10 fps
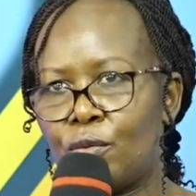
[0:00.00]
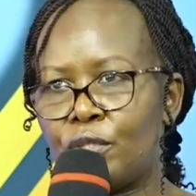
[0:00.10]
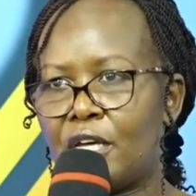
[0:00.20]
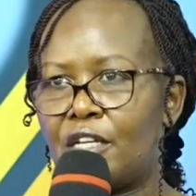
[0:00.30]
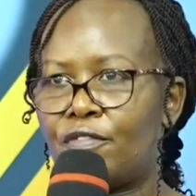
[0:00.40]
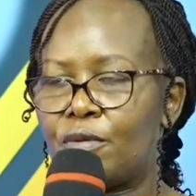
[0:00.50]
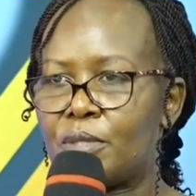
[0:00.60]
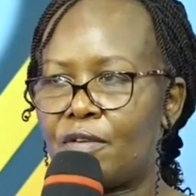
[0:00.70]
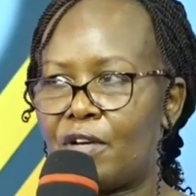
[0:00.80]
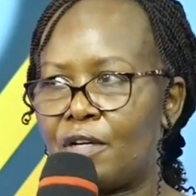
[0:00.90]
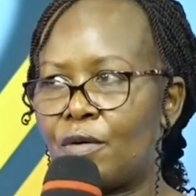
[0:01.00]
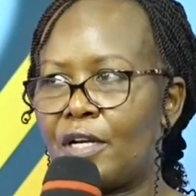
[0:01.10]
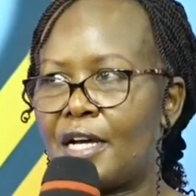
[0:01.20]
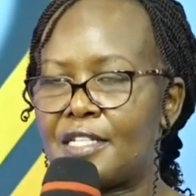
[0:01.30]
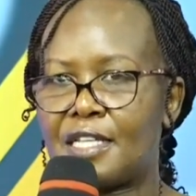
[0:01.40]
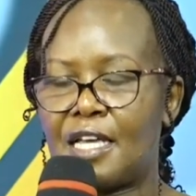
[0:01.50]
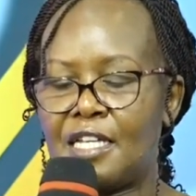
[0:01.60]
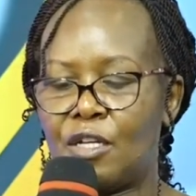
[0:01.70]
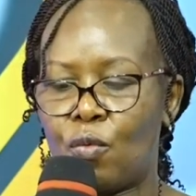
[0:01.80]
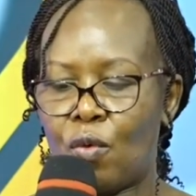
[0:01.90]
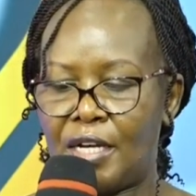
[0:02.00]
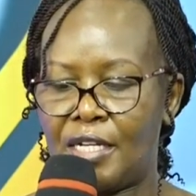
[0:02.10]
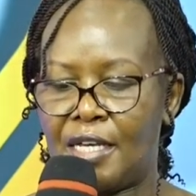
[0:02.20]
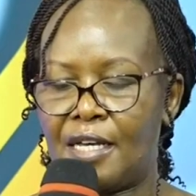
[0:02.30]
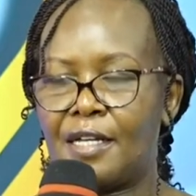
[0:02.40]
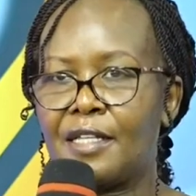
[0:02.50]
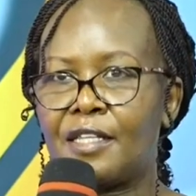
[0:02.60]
who died from cervical cancer in one year,